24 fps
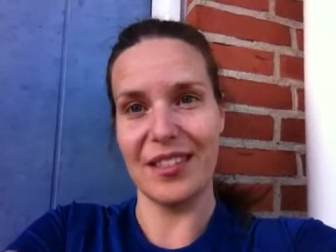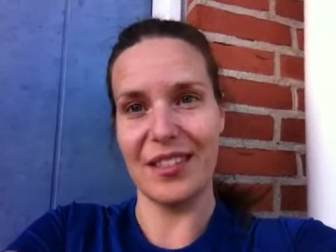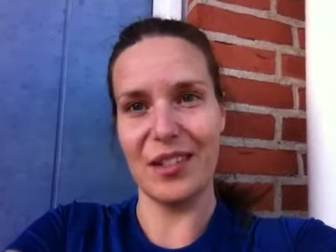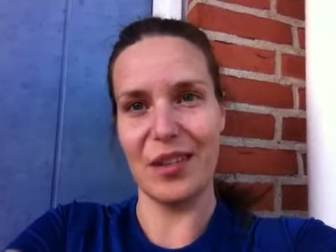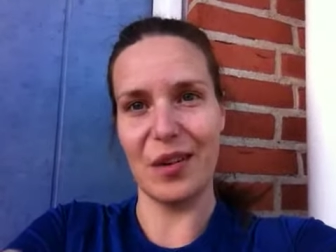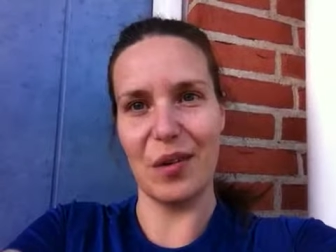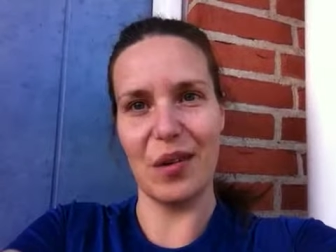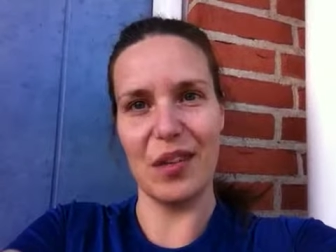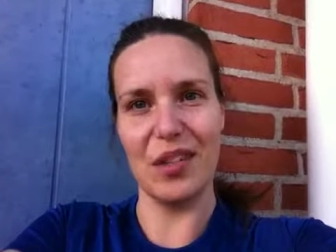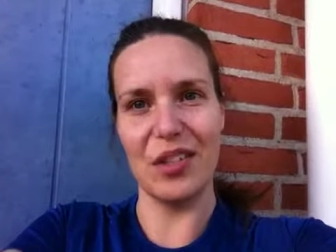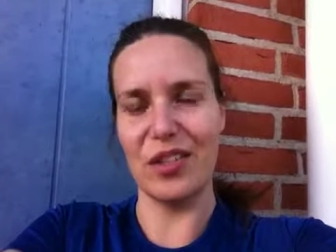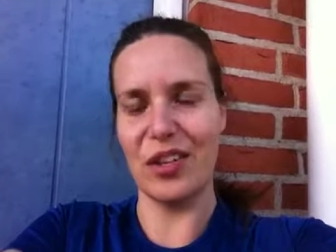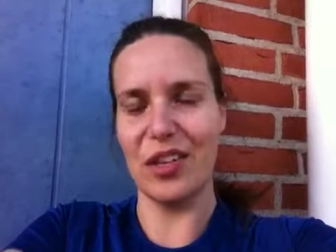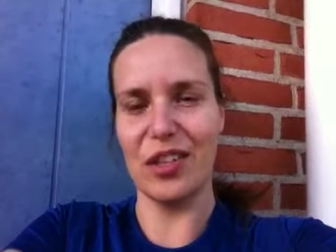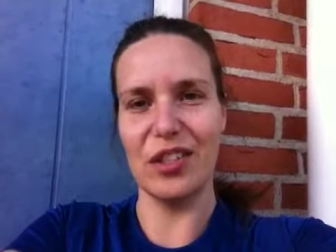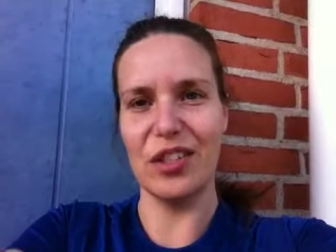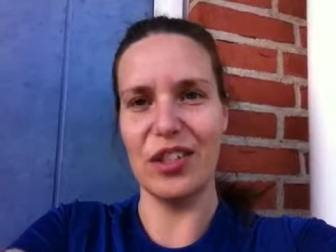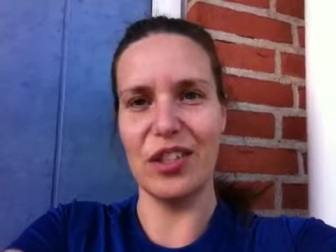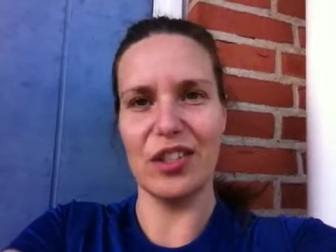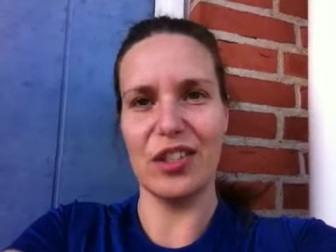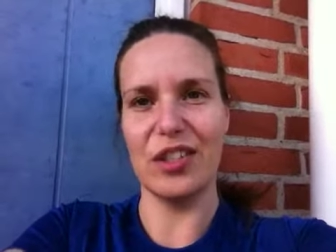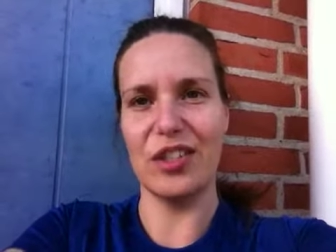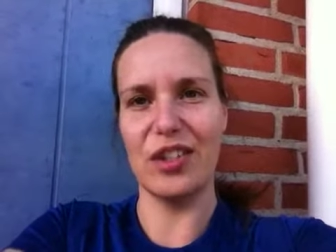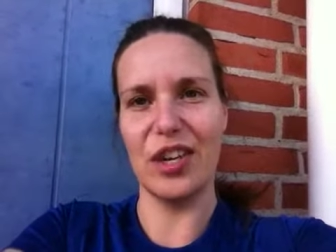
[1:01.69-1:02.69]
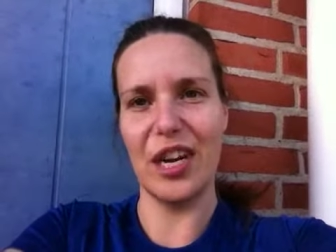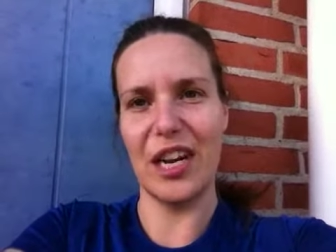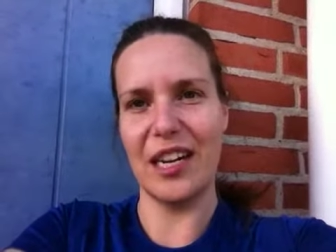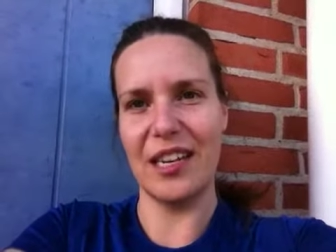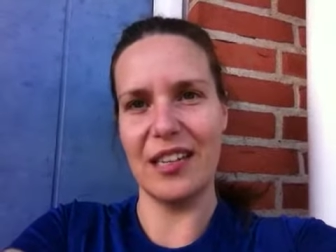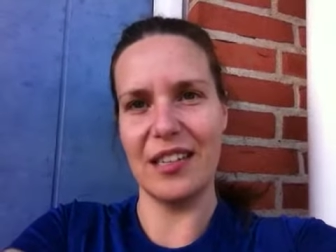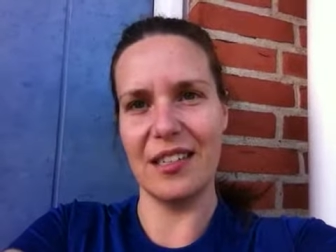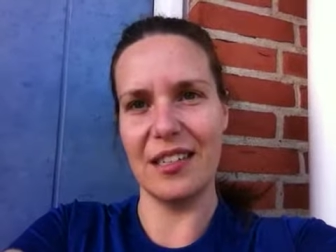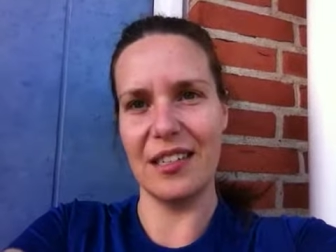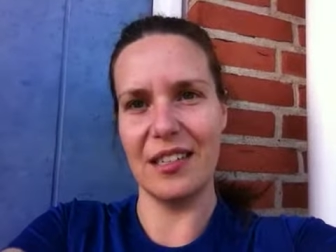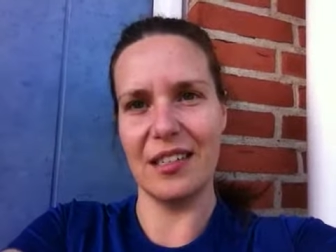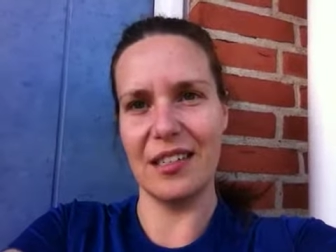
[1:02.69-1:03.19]
So it's not just
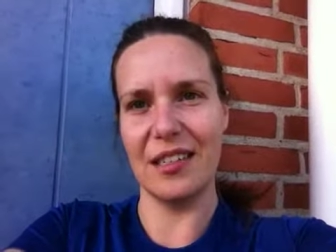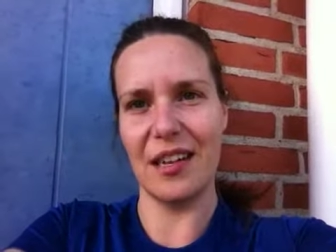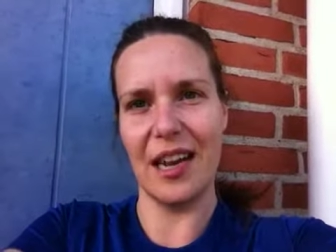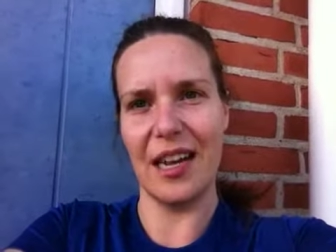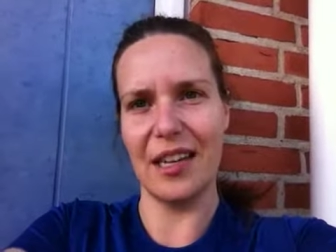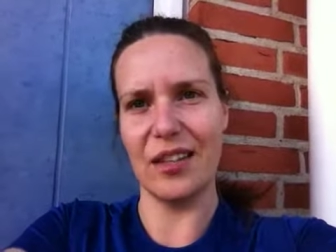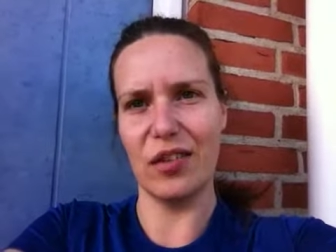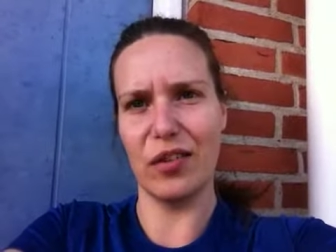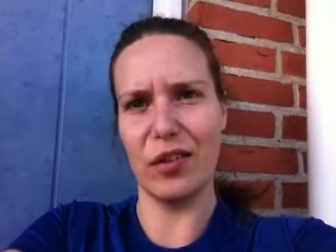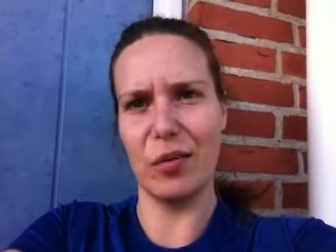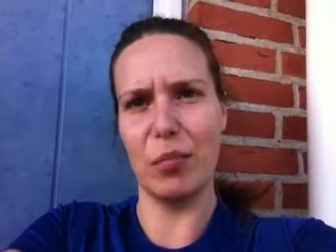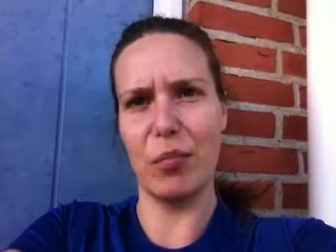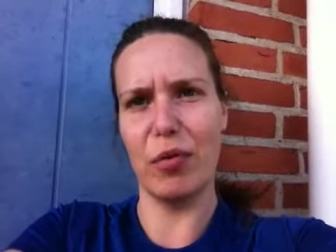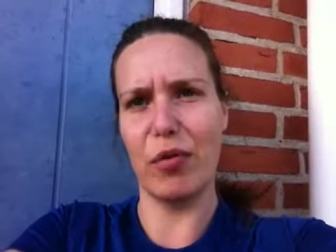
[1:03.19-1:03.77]
change, it's actually